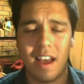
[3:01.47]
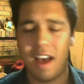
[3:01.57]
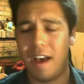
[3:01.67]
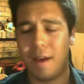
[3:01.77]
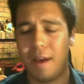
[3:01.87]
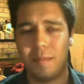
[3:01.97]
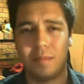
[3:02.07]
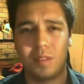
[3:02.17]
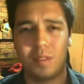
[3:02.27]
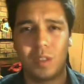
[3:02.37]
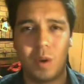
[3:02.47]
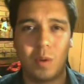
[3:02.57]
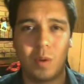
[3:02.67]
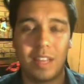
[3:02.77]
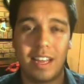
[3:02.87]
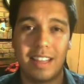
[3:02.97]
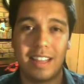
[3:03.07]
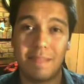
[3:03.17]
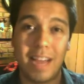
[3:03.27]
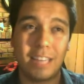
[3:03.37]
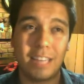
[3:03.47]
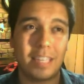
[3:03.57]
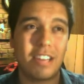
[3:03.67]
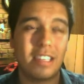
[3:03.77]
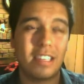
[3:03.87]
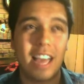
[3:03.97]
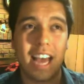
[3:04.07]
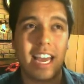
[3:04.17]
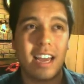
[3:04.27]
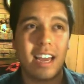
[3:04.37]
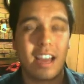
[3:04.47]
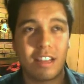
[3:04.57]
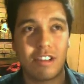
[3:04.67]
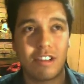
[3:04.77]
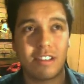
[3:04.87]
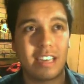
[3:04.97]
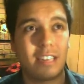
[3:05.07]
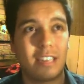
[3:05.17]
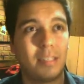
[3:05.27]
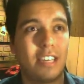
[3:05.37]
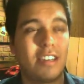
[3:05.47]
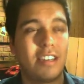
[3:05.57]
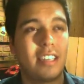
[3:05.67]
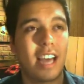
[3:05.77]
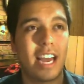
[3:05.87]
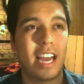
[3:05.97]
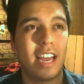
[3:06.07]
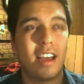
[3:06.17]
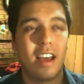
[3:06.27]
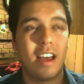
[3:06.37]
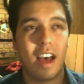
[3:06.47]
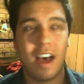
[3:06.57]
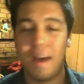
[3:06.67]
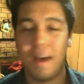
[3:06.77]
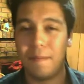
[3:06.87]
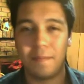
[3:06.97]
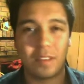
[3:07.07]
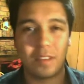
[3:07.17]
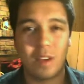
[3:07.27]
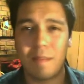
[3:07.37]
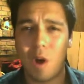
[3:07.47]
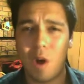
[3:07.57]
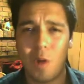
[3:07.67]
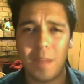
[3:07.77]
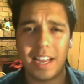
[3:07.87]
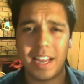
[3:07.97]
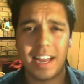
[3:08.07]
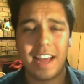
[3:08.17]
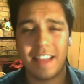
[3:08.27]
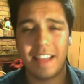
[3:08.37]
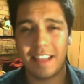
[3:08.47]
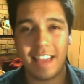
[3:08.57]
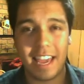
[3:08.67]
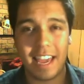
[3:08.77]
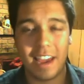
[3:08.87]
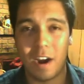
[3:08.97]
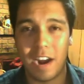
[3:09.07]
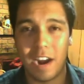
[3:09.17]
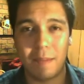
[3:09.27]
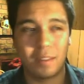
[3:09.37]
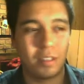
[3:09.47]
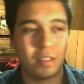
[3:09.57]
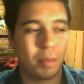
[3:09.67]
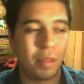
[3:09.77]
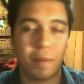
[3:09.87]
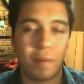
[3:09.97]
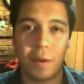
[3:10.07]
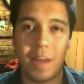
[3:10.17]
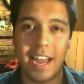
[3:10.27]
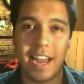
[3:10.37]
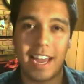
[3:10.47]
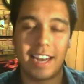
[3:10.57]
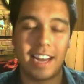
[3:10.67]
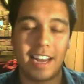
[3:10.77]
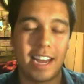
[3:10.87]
My expectation is high. The judges' expectation is high. So I'm hoping that they are able to pull through and